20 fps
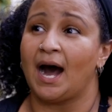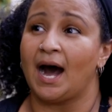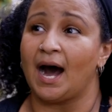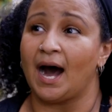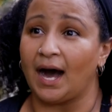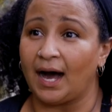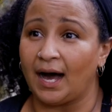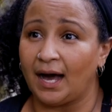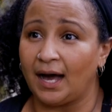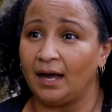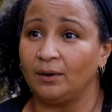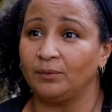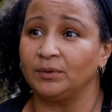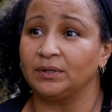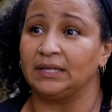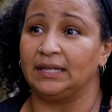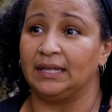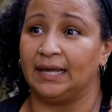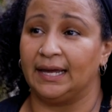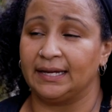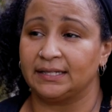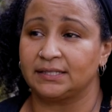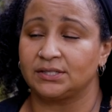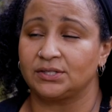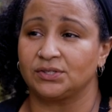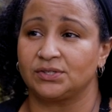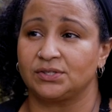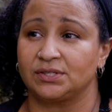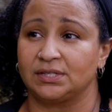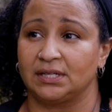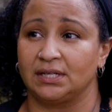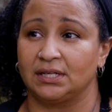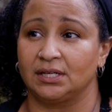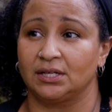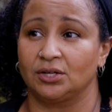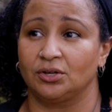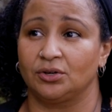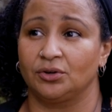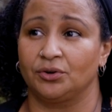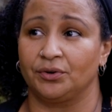I would like to see
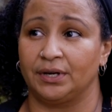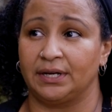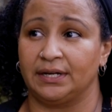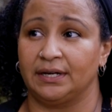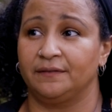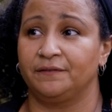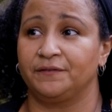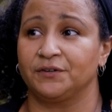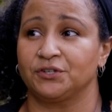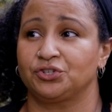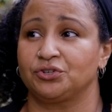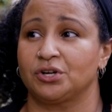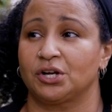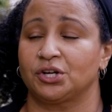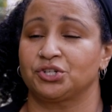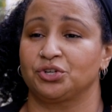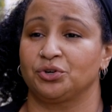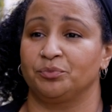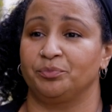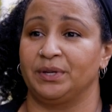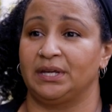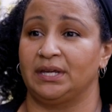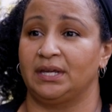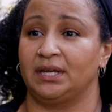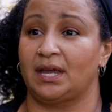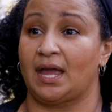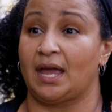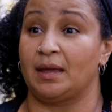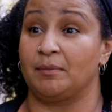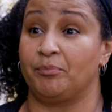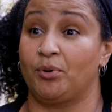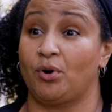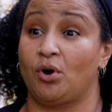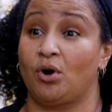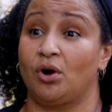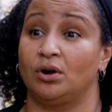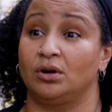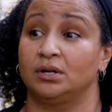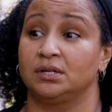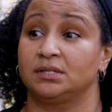green infrastructure be a
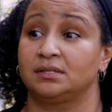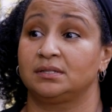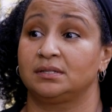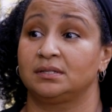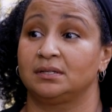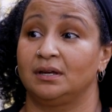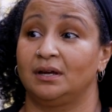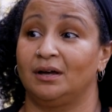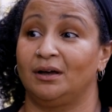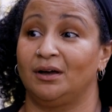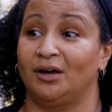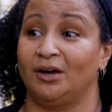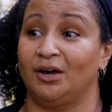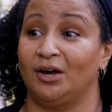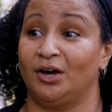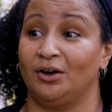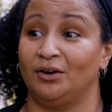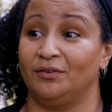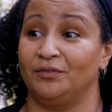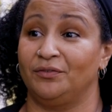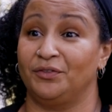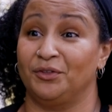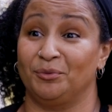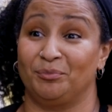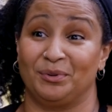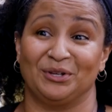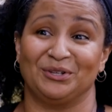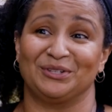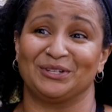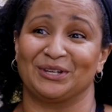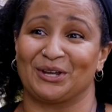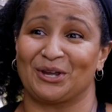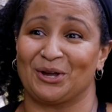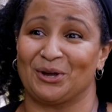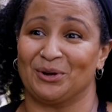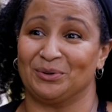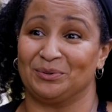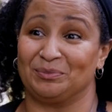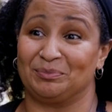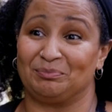part of the building
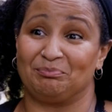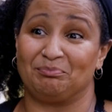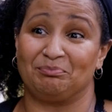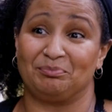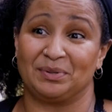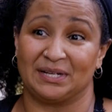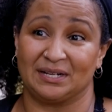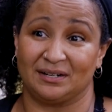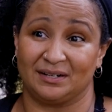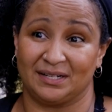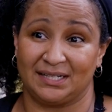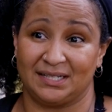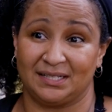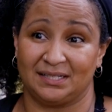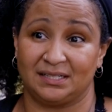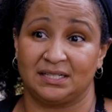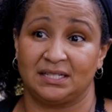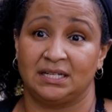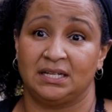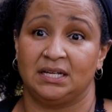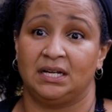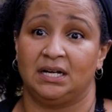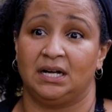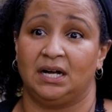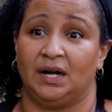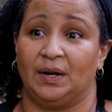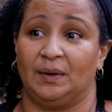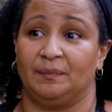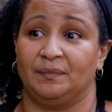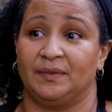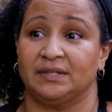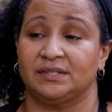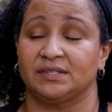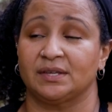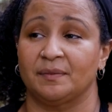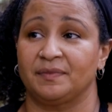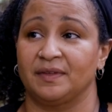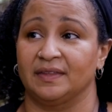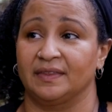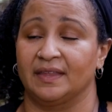code, period. That's
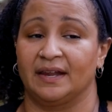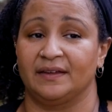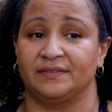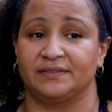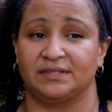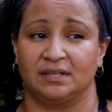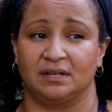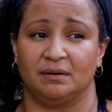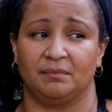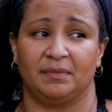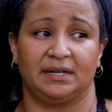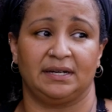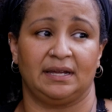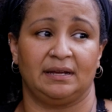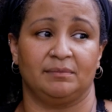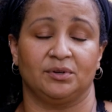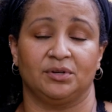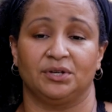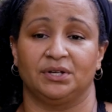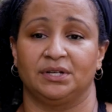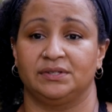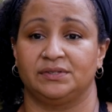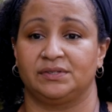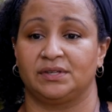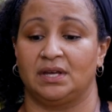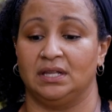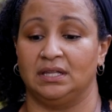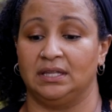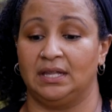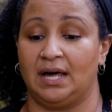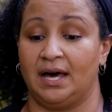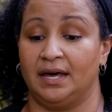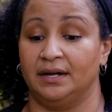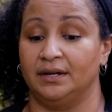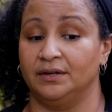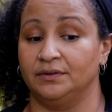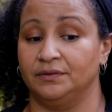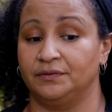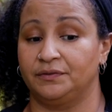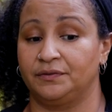something that I've seen in my neighborhood, is a lot
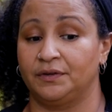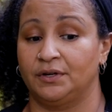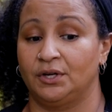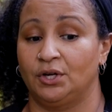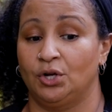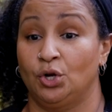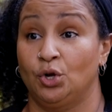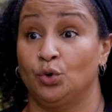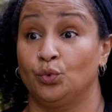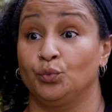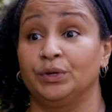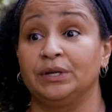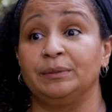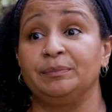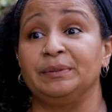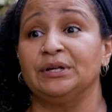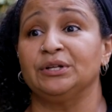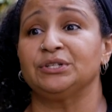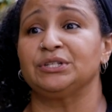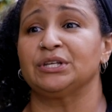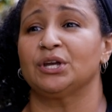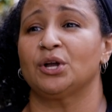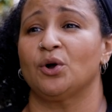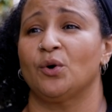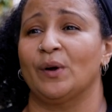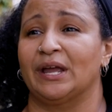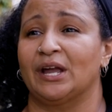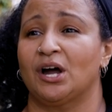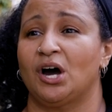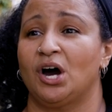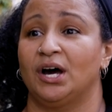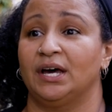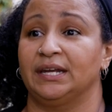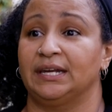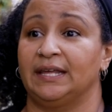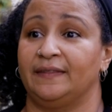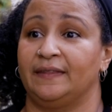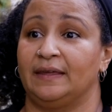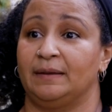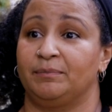of rebuilding going on,
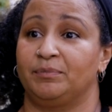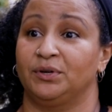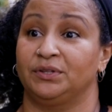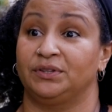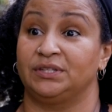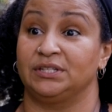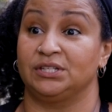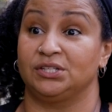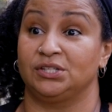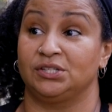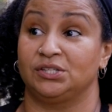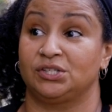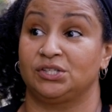and they put these